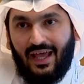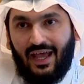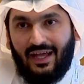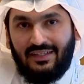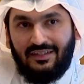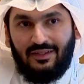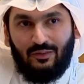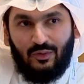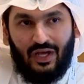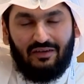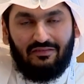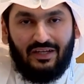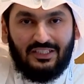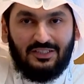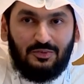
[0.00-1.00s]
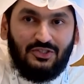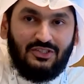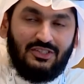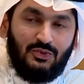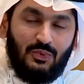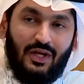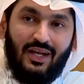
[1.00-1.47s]
and we have
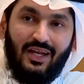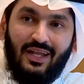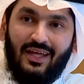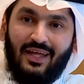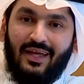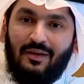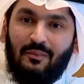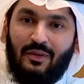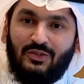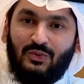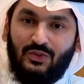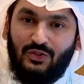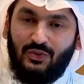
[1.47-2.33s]
experts as well. But we